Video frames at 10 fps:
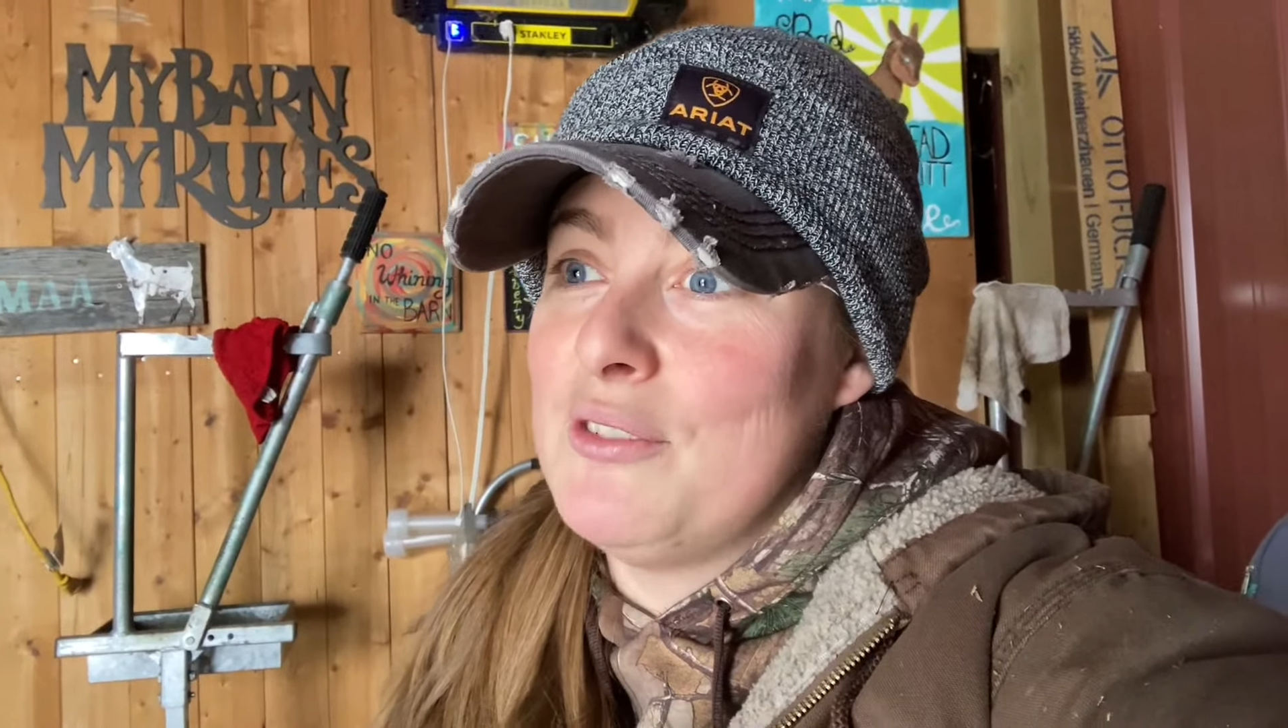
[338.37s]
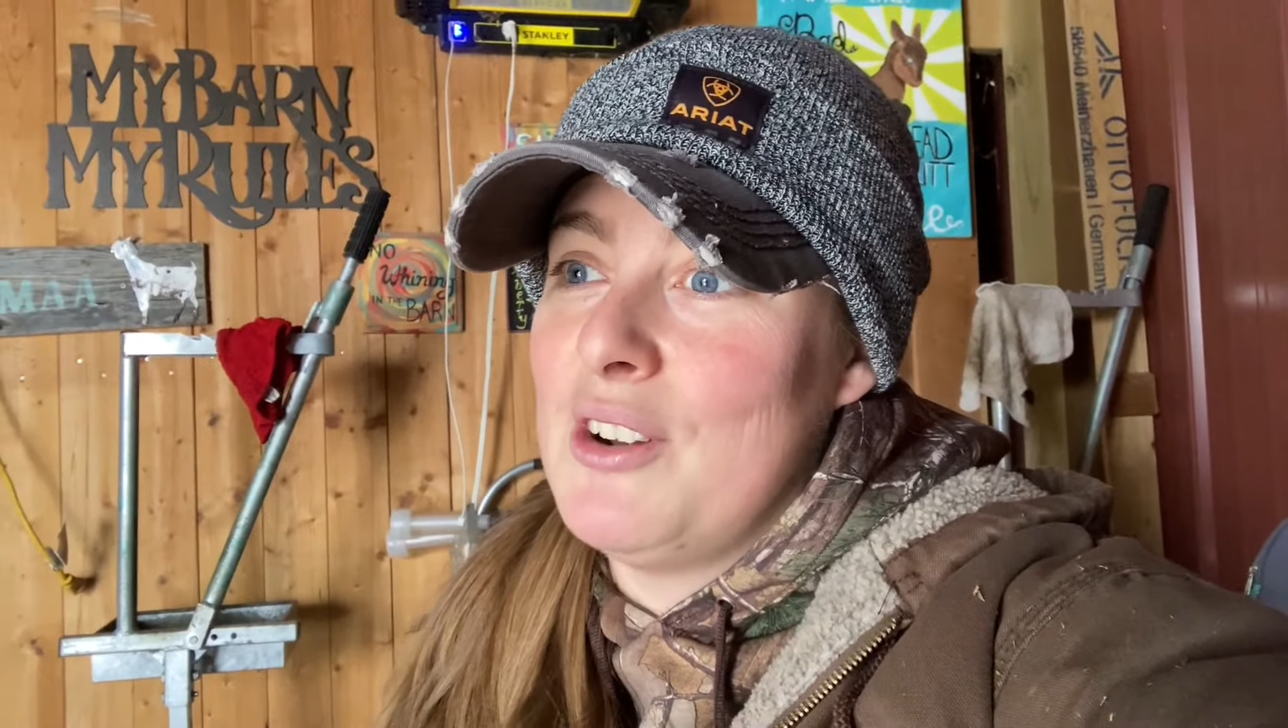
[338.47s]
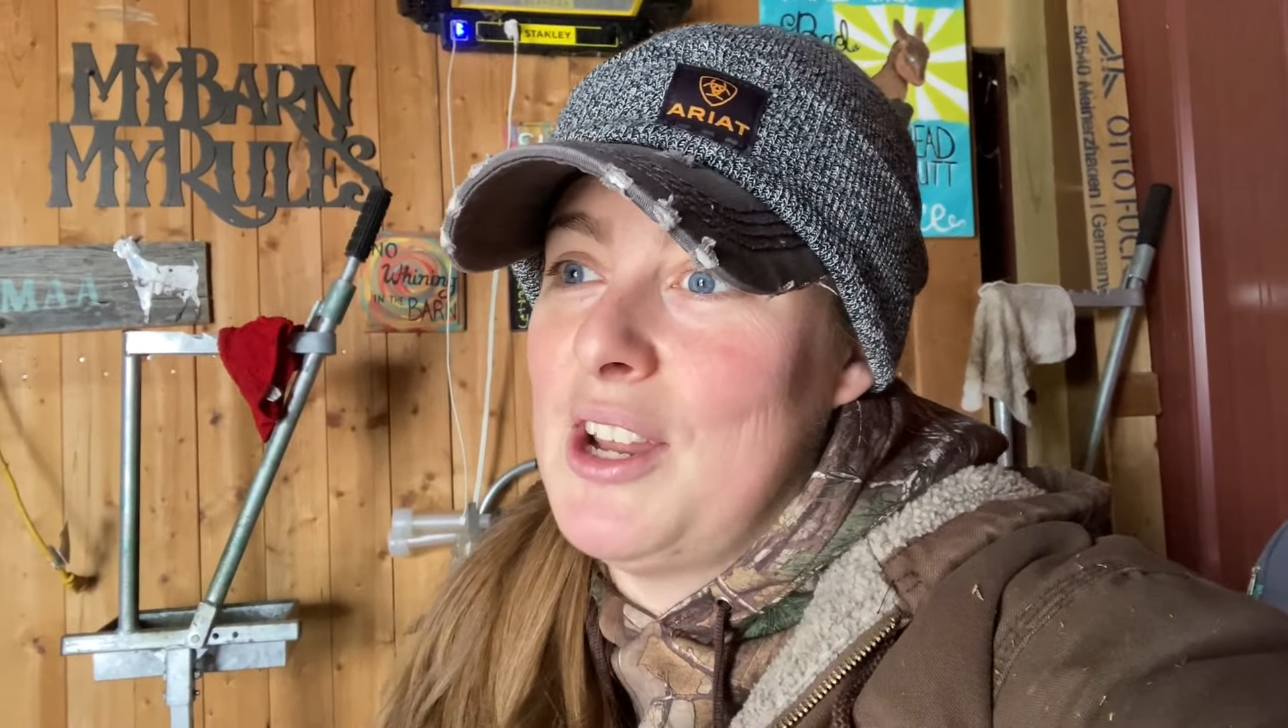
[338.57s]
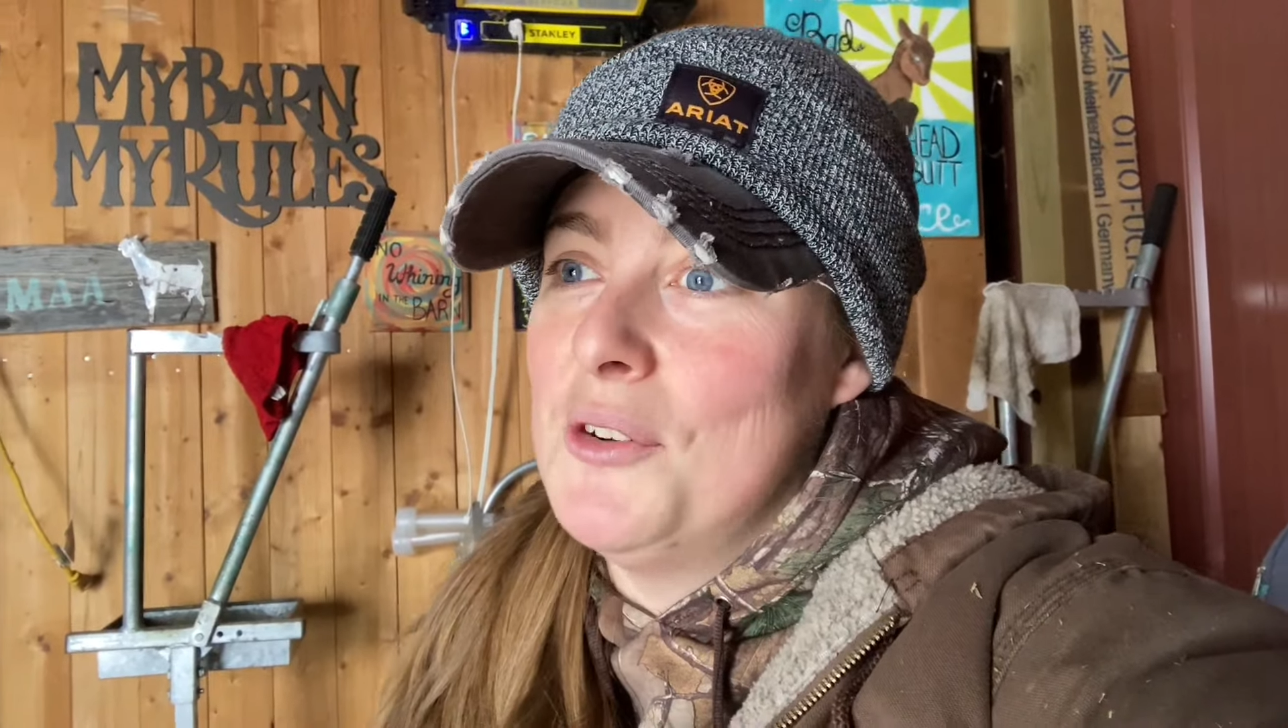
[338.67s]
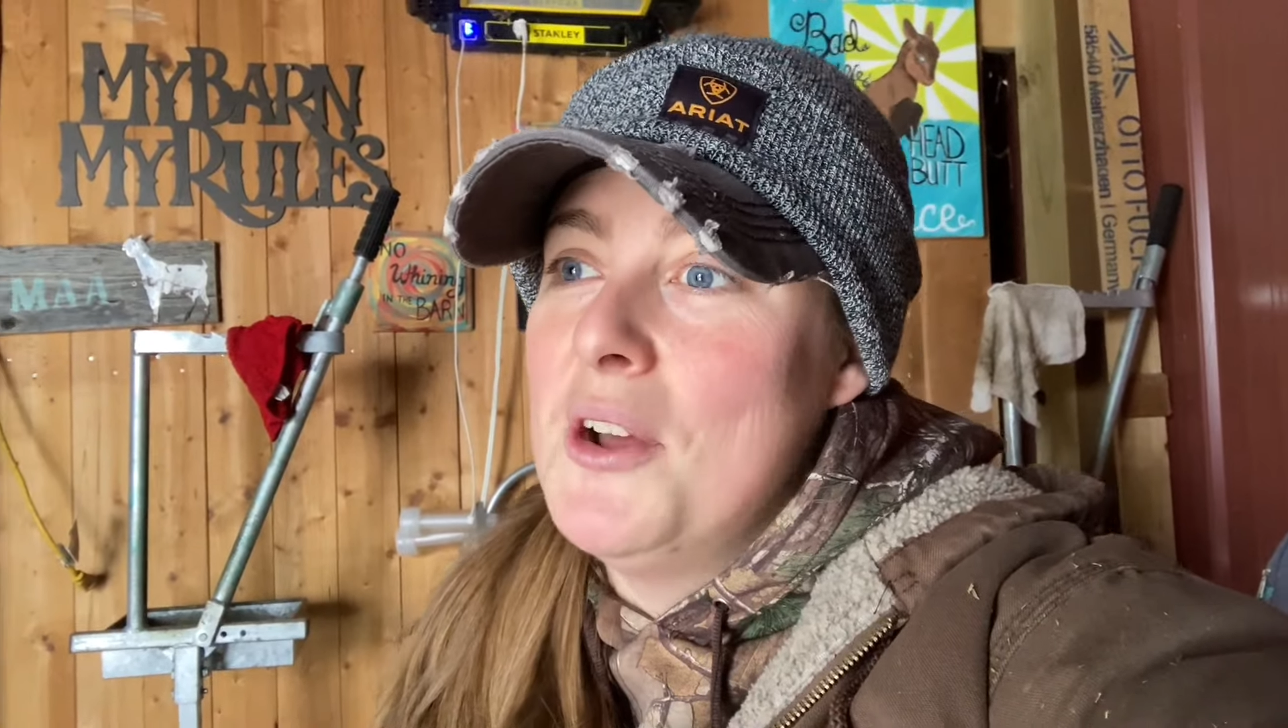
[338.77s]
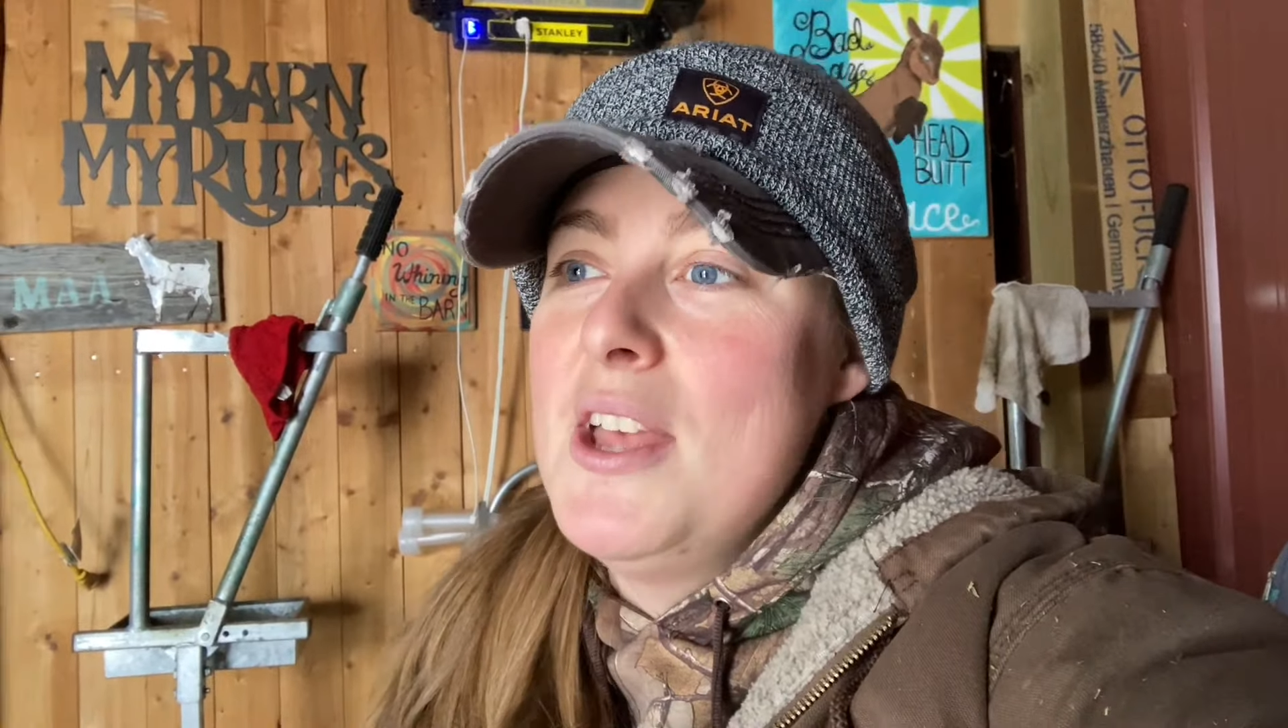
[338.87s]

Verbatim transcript: for you.